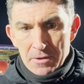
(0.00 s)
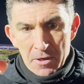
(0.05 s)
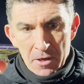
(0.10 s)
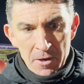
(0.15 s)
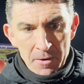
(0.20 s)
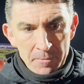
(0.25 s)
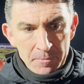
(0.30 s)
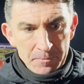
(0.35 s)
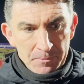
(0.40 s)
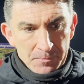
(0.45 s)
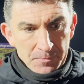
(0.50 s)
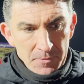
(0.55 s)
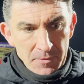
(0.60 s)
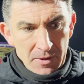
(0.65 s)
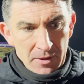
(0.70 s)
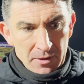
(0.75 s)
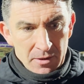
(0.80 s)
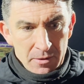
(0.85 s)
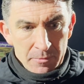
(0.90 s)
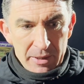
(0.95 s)

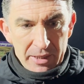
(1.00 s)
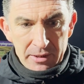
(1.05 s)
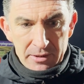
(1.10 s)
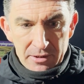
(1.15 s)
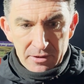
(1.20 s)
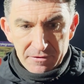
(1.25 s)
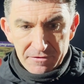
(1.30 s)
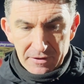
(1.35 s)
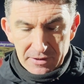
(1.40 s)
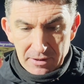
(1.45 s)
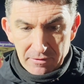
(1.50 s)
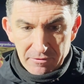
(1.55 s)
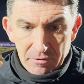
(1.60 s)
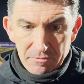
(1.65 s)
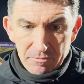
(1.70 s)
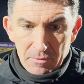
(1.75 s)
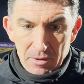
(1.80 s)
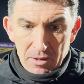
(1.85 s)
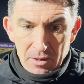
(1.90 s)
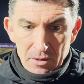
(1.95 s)
and committed to
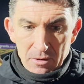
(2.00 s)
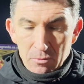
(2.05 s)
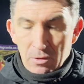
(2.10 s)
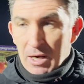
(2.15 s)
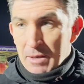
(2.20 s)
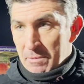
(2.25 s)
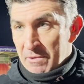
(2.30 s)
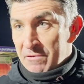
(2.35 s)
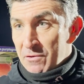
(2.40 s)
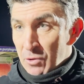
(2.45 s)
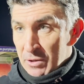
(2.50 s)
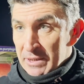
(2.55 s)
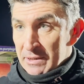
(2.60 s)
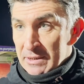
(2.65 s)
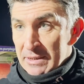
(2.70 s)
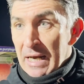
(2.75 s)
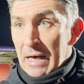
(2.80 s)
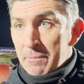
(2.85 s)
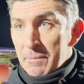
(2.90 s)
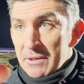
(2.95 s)
something way before this
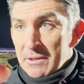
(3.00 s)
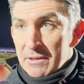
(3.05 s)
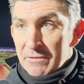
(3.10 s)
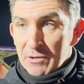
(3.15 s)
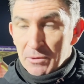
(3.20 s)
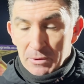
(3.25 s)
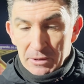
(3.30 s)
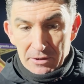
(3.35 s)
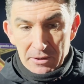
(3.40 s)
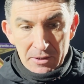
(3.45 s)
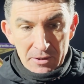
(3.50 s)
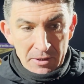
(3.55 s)
has happened, if you want.